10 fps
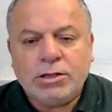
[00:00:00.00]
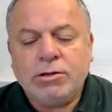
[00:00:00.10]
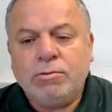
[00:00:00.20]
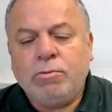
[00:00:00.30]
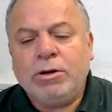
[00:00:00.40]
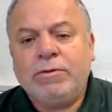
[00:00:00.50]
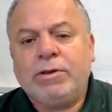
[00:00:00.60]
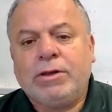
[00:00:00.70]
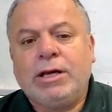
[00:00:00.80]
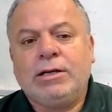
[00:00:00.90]
So one of
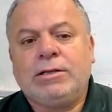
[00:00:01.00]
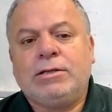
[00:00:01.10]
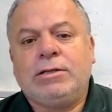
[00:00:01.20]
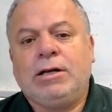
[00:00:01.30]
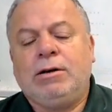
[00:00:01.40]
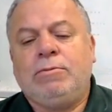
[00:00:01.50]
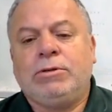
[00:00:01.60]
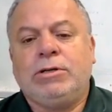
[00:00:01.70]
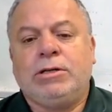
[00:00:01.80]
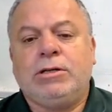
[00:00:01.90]
the things I
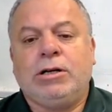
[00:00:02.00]
wanted to